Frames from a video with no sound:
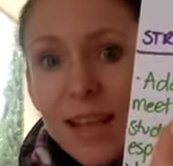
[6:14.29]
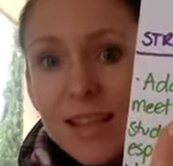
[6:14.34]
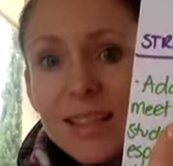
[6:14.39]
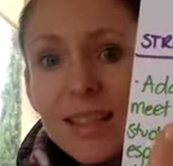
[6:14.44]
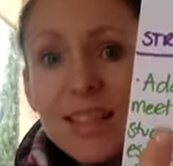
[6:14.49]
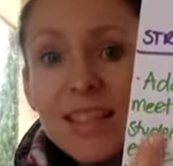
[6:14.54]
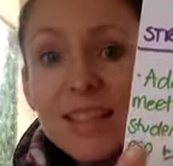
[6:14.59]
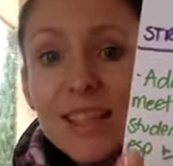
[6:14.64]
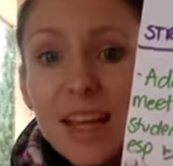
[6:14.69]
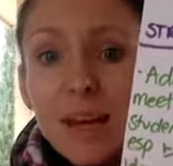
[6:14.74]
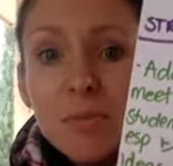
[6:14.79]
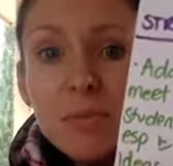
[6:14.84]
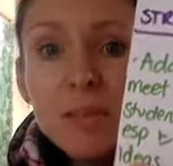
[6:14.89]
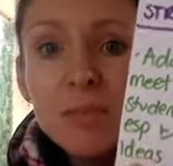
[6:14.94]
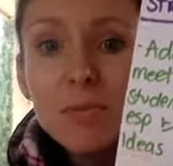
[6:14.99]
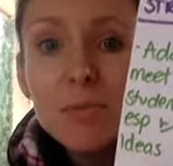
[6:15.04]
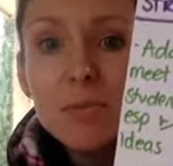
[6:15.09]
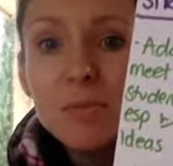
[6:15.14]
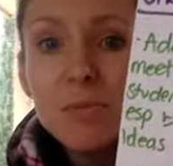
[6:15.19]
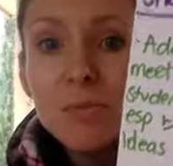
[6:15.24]
it's
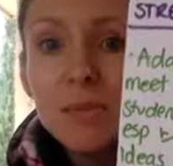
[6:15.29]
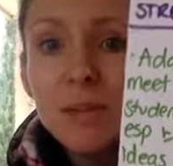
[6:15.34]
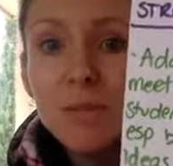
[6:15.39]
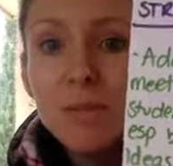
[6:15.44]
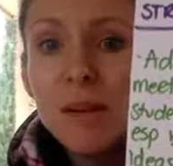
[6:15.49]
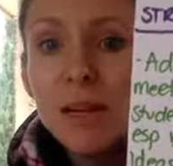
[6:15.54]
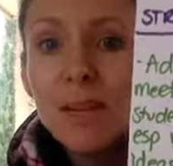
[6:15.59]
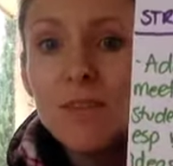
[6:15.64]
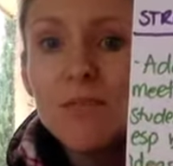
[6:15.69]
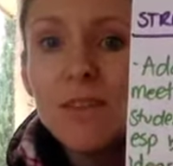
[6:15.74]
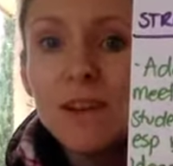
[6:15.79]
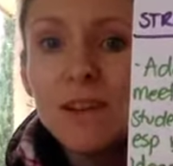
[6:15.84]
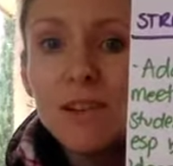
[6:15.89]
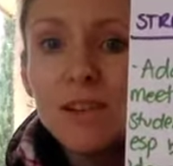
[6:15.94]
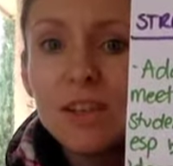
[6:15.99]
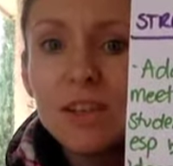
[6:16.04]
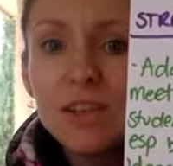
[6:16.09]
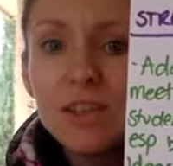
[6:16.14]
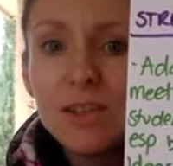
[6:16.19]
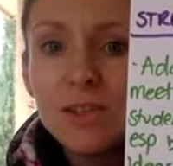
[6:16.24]
adaptable to meeting
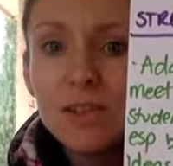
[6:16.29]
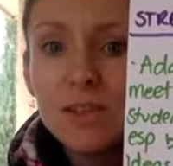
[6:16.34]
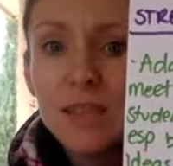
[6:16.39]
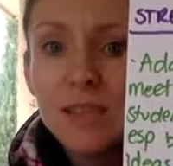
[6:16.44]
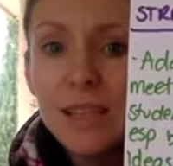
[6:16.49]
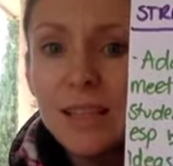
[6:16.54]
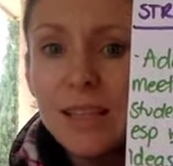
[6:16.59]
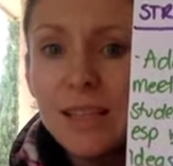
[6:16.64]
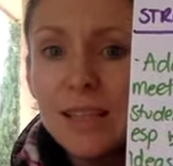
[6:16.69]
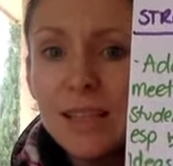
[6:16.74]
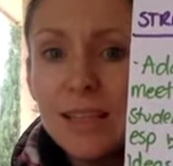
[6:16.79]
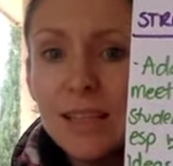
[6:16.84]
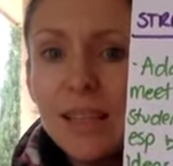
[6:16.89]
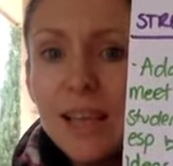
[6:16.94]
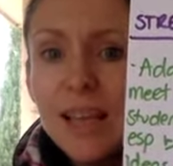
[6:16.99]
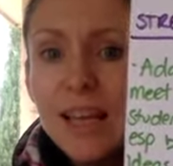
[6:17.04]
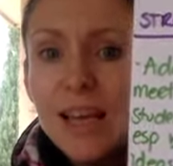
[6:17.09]
varying students' needs,